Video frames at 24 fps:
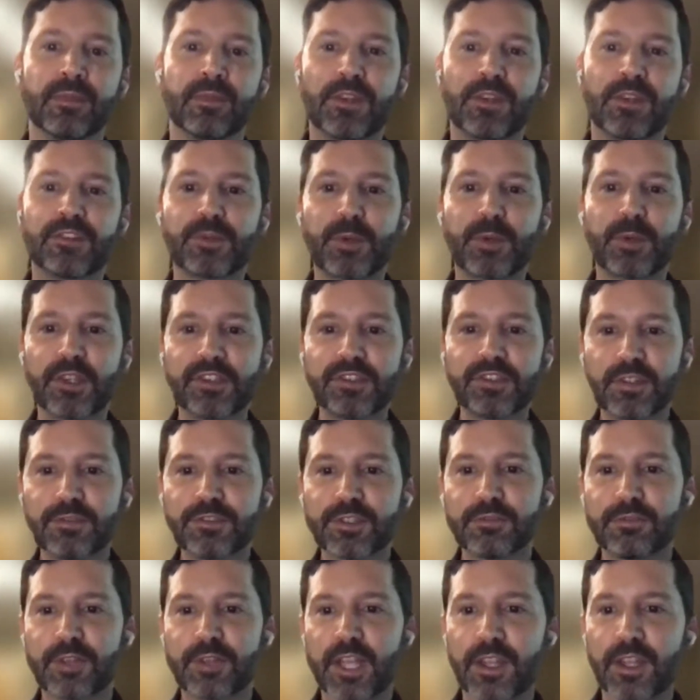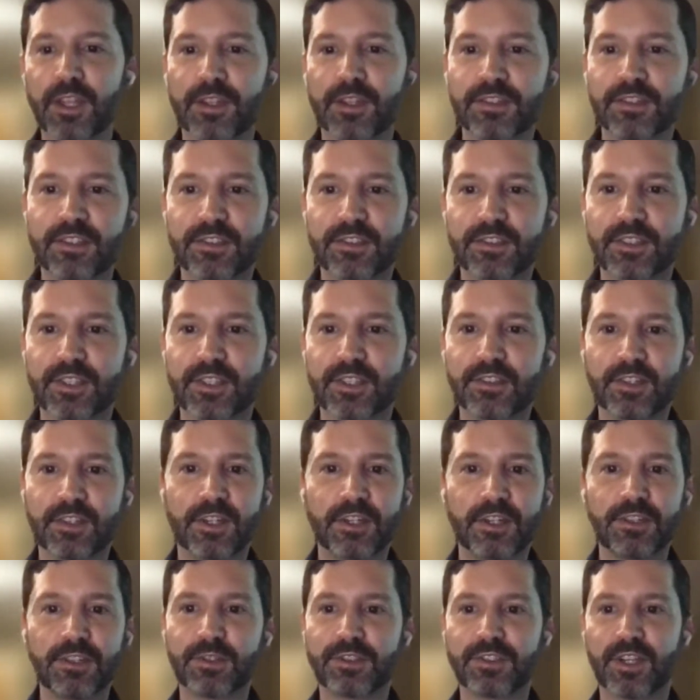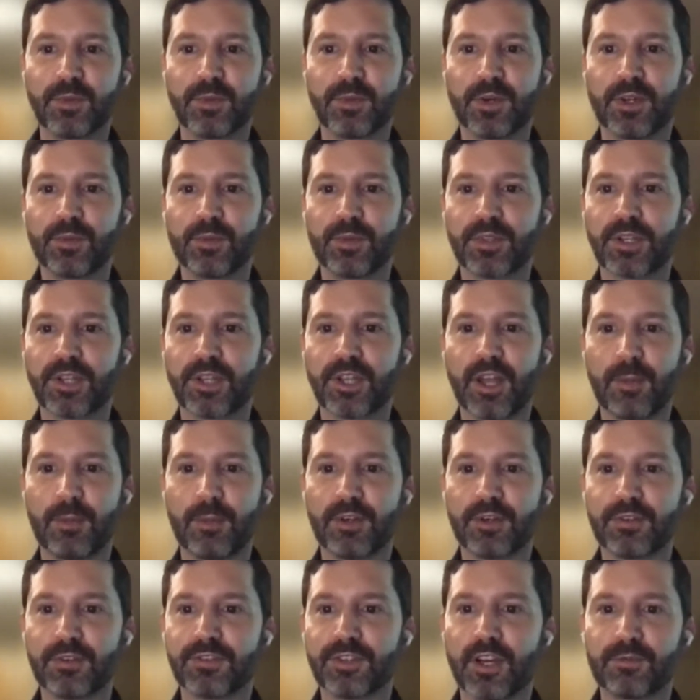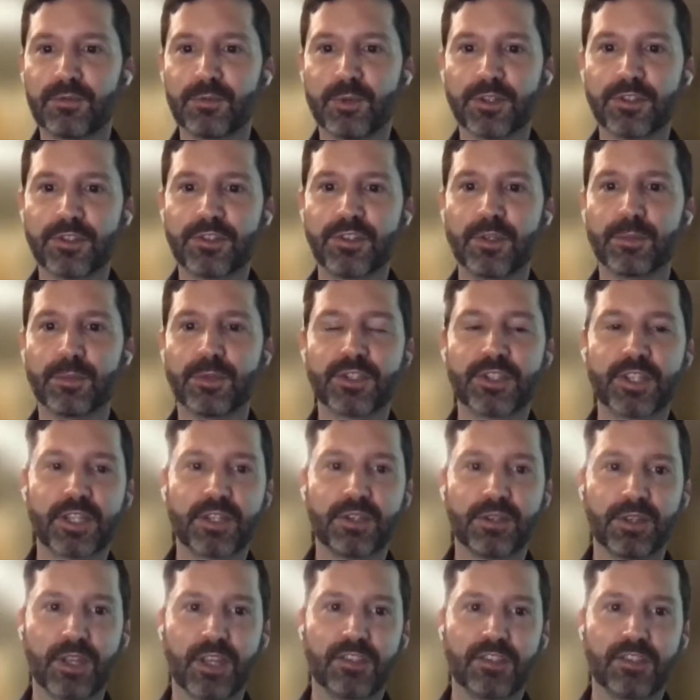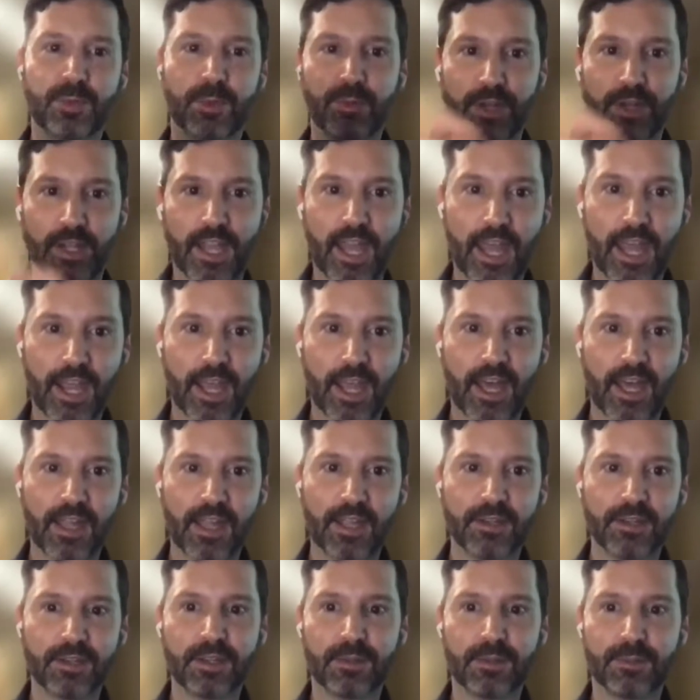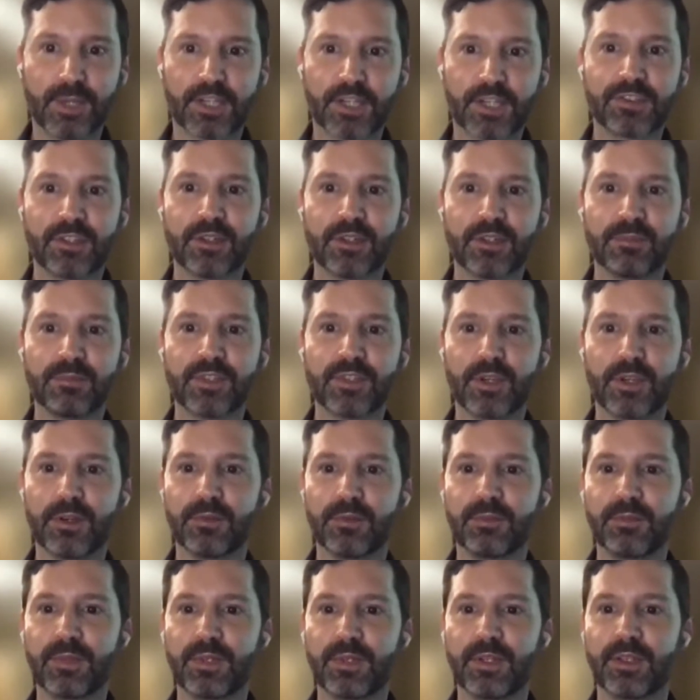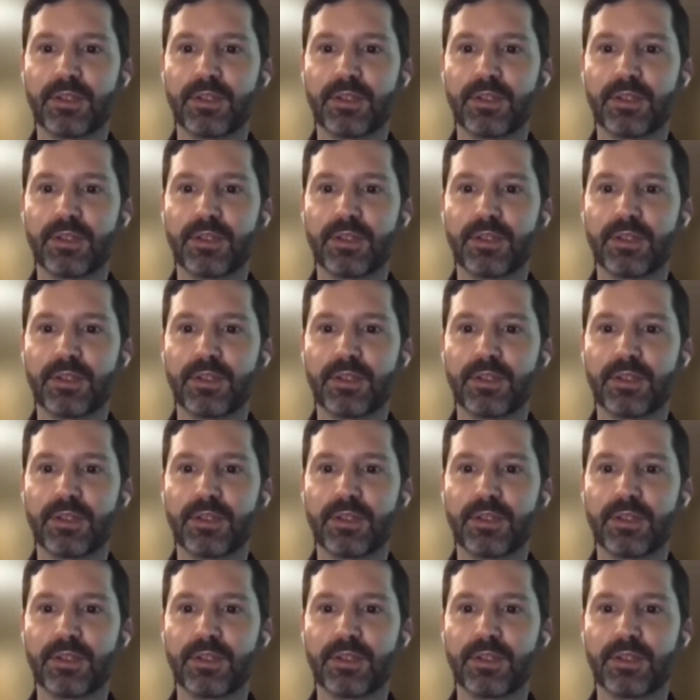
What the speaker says: And this question of surveillance is an interesting one with collaborative software too, particularly as we bring AI into the picture. So,